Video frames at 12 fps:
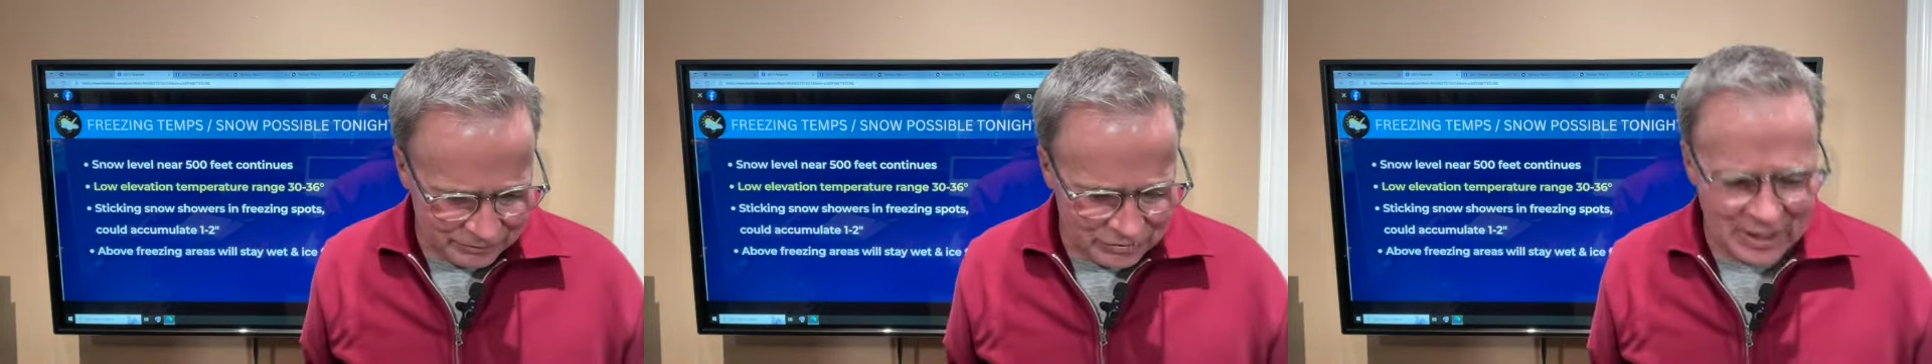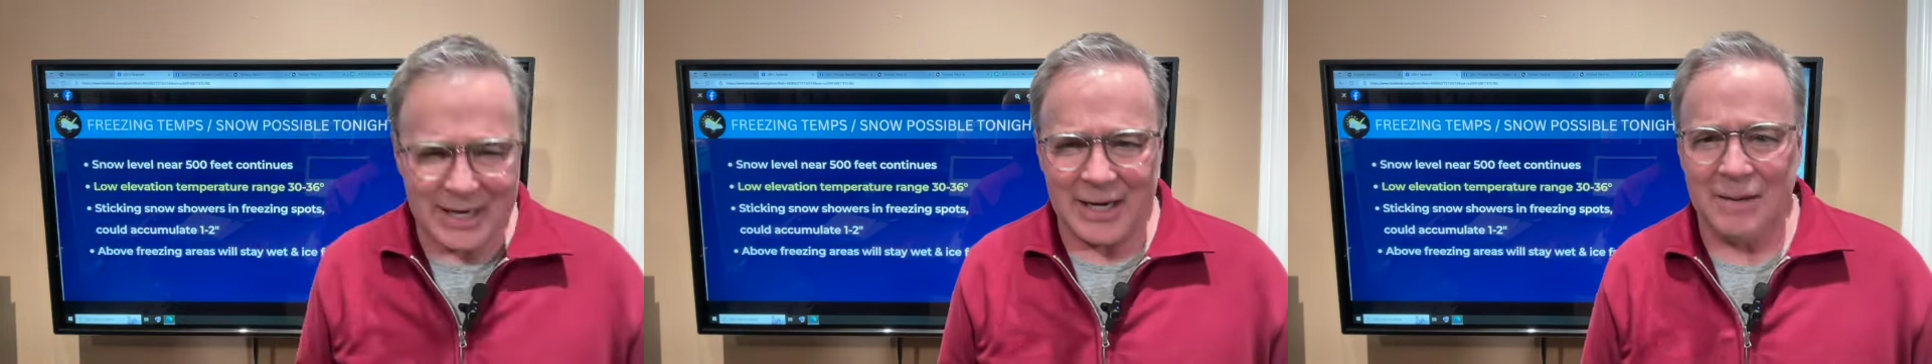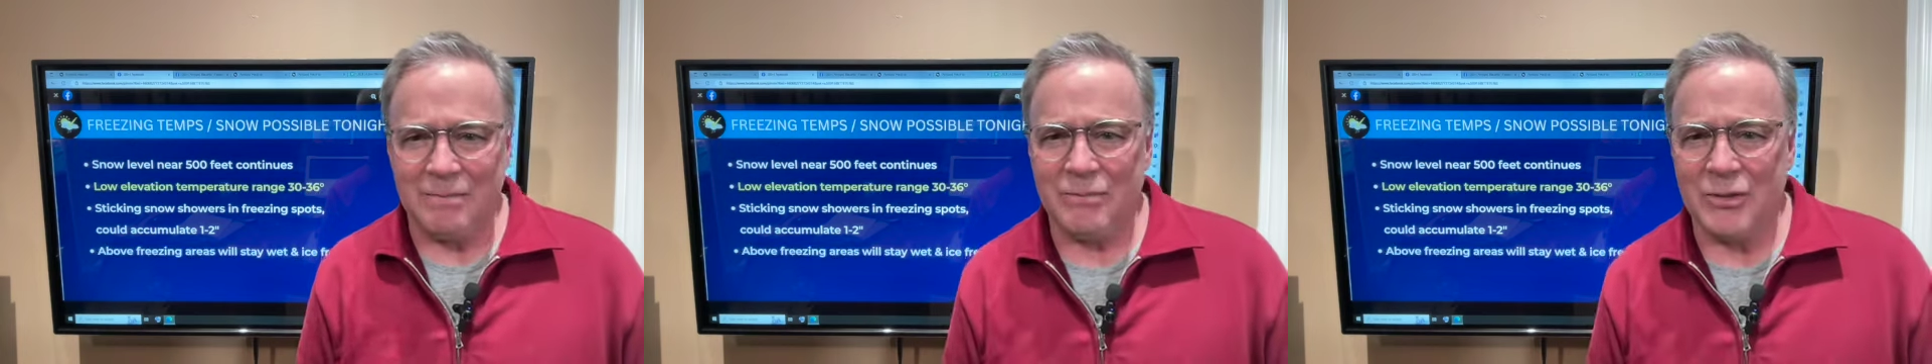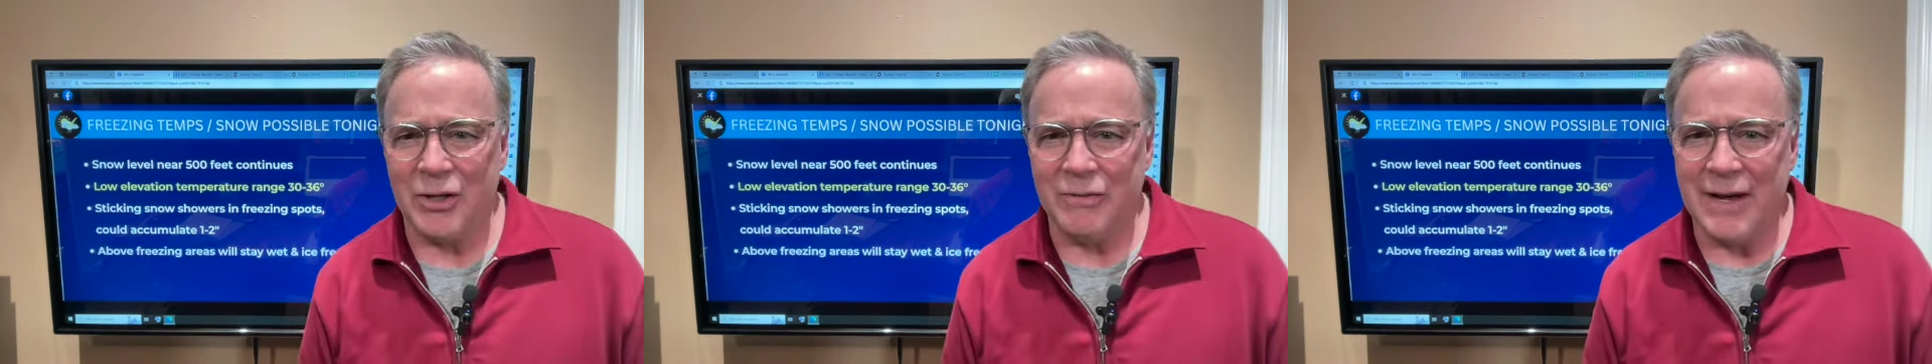checkup
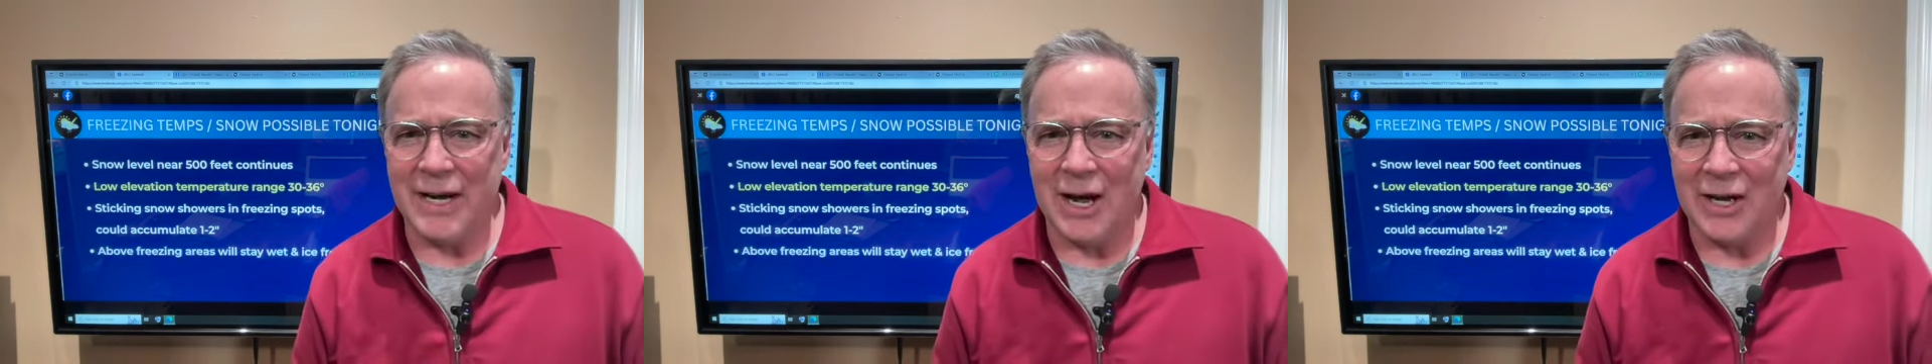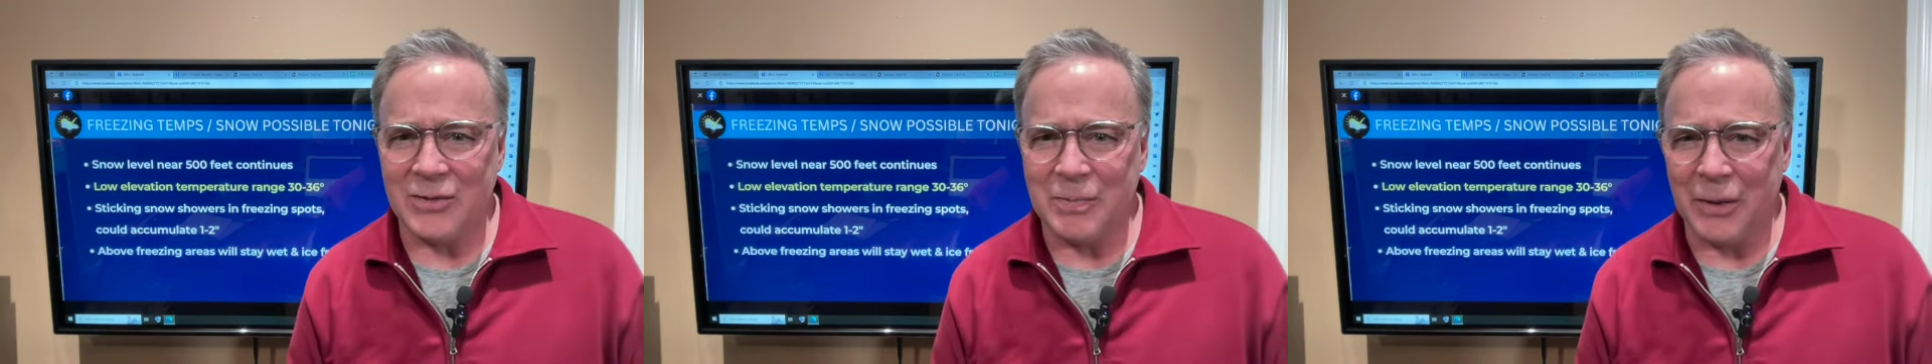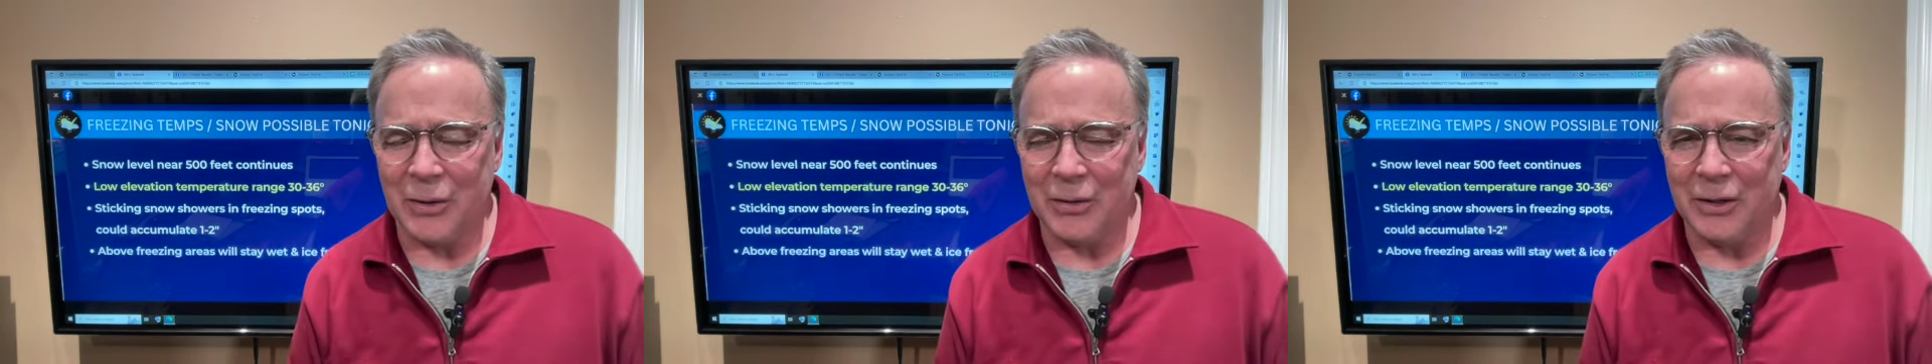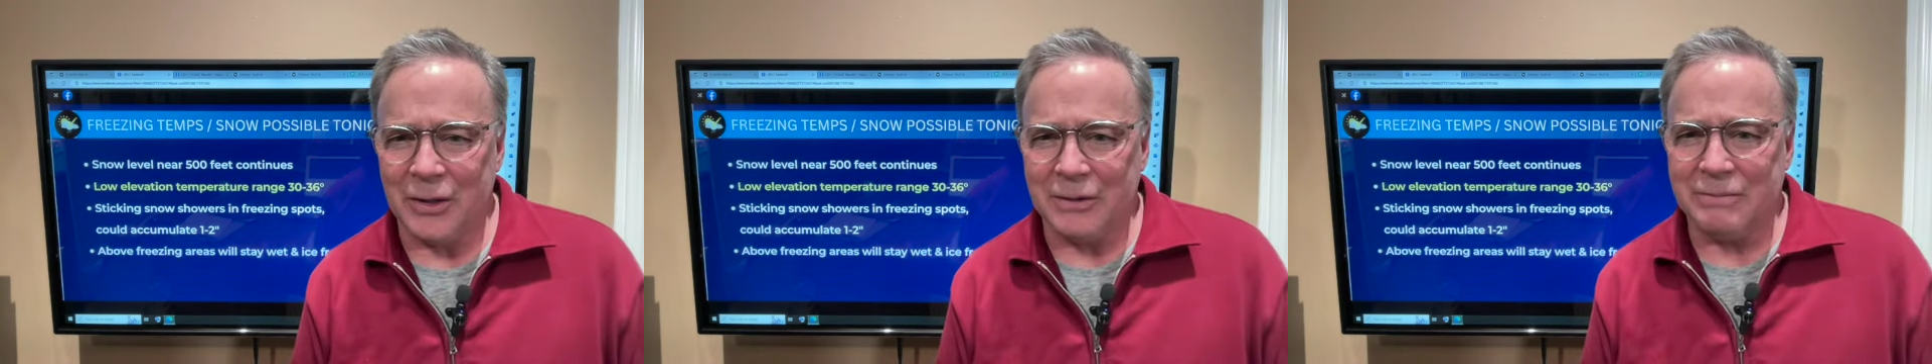to the vet hospital
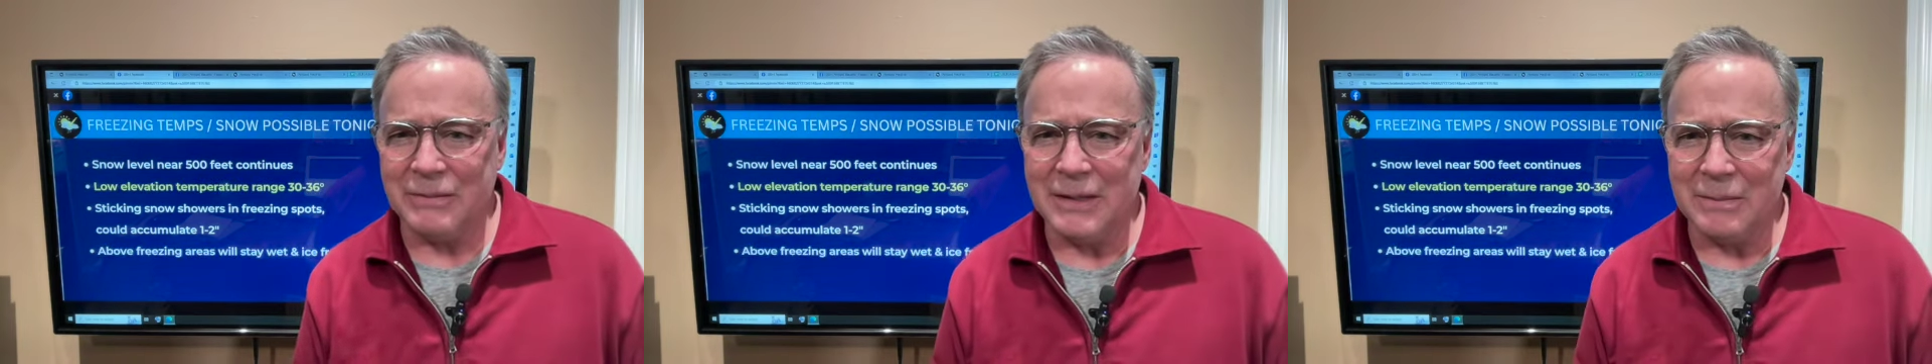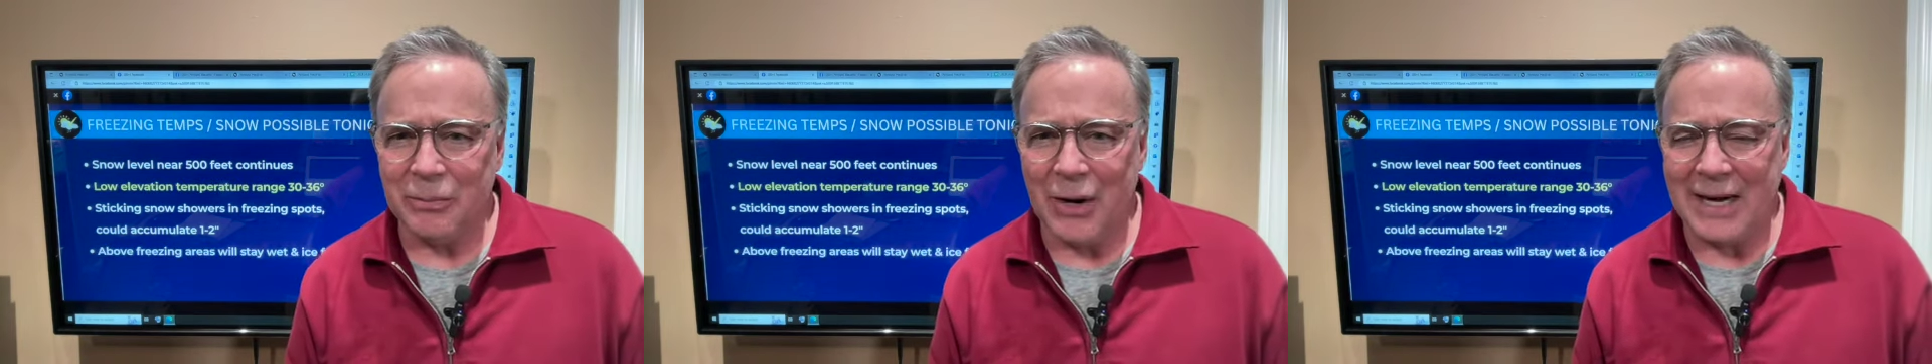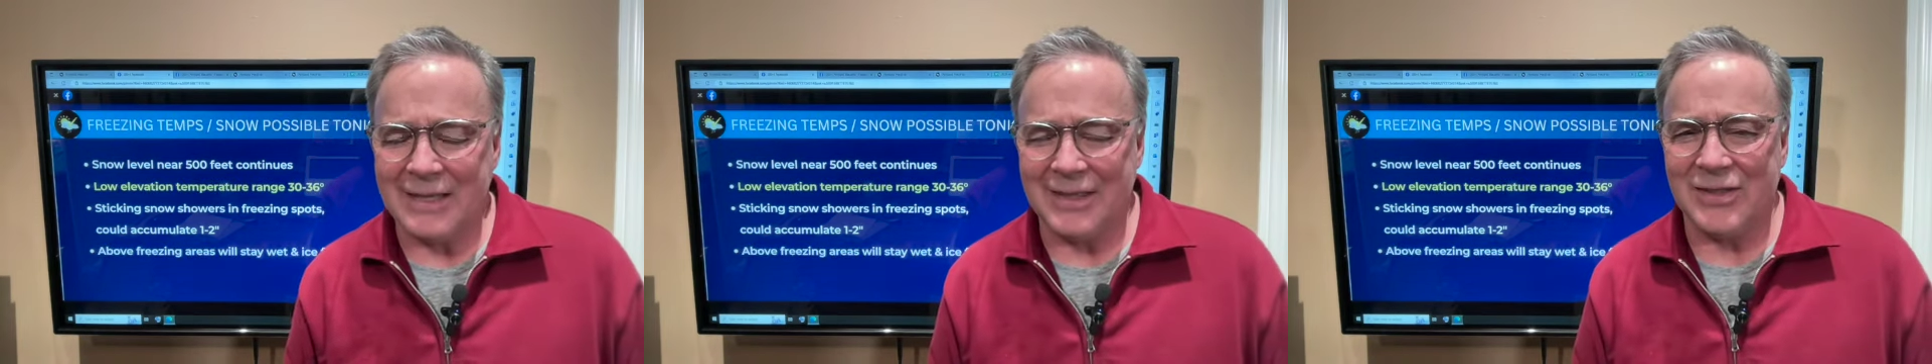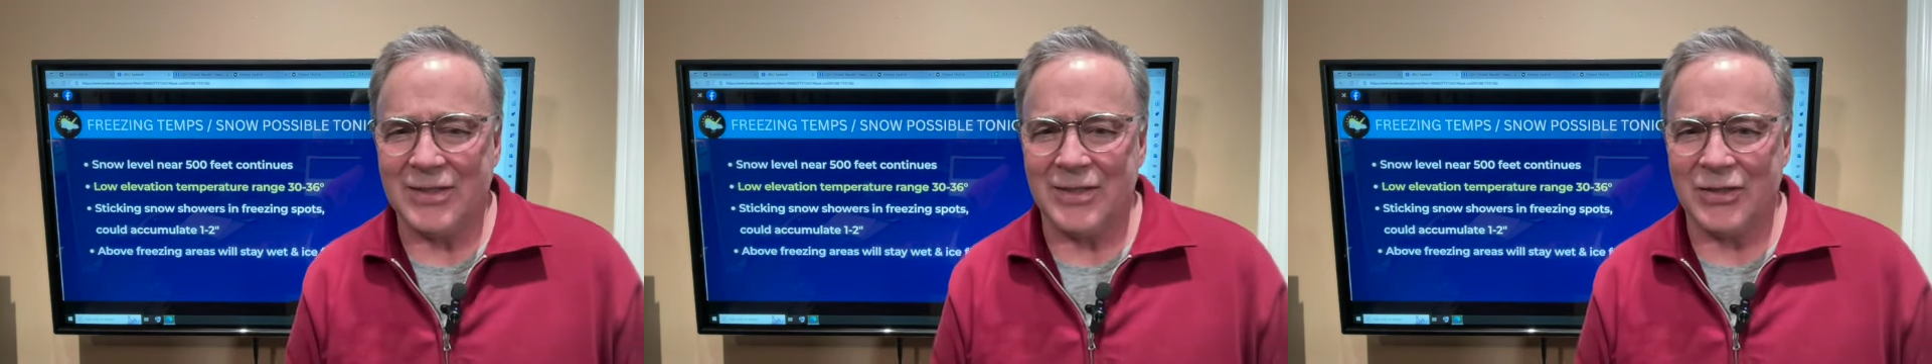or
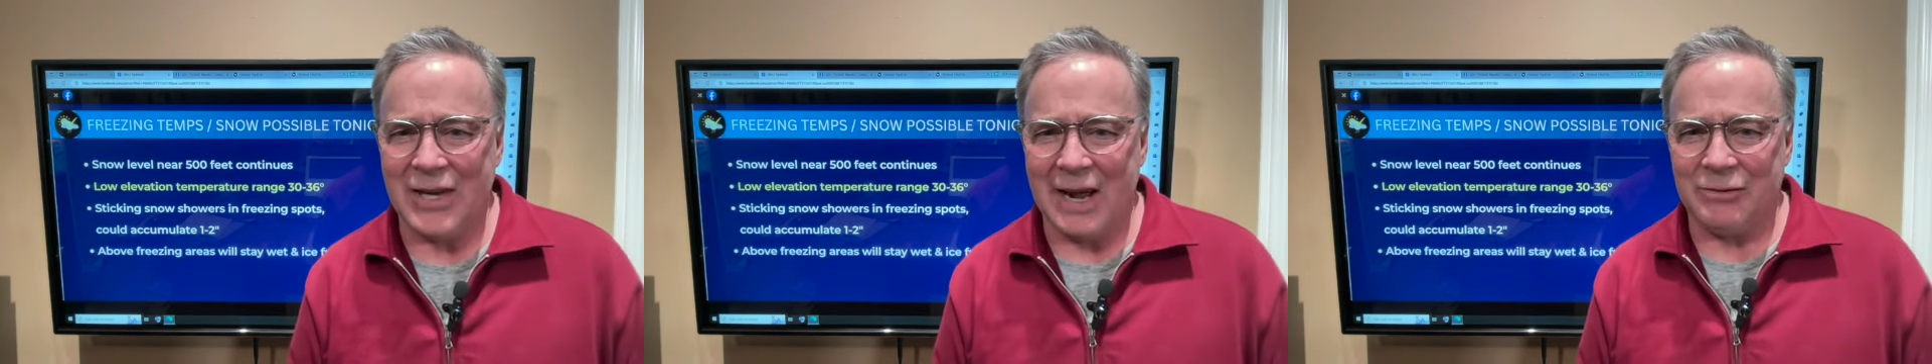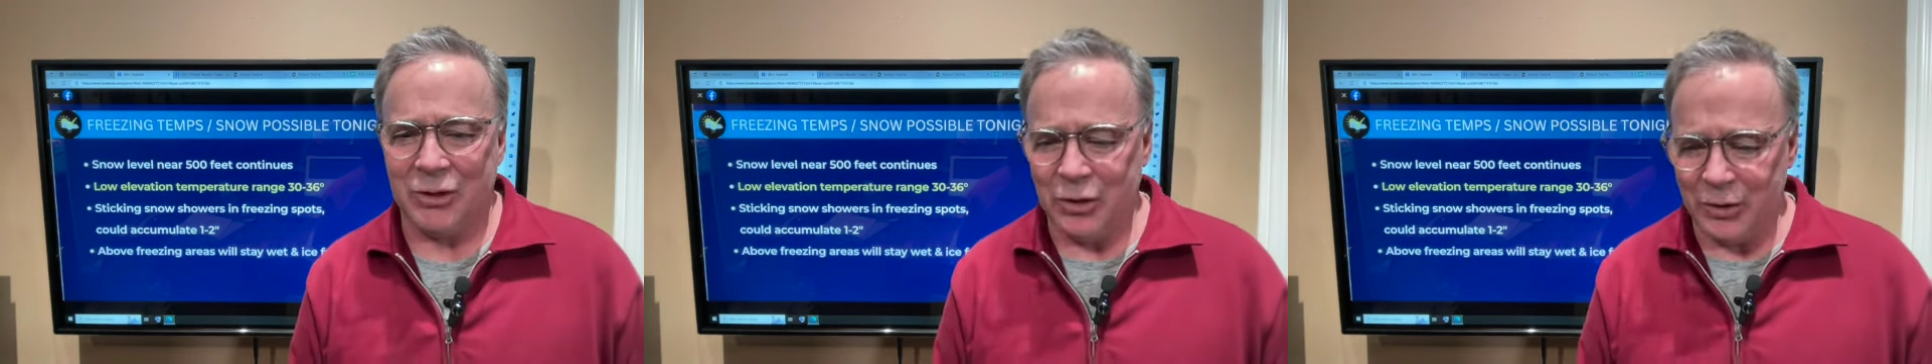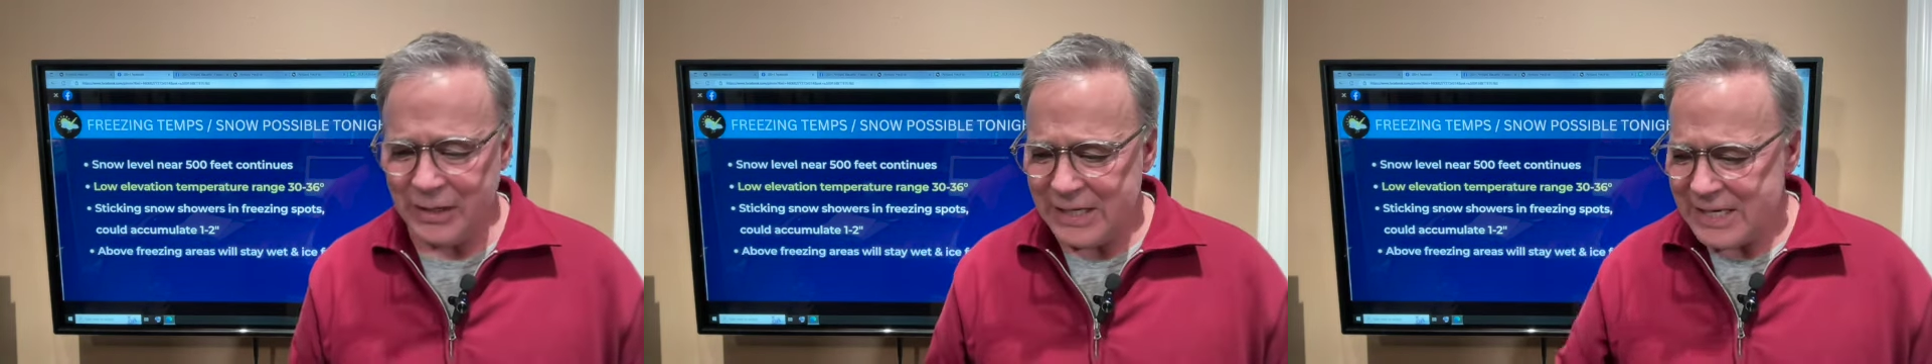practice this afternoon,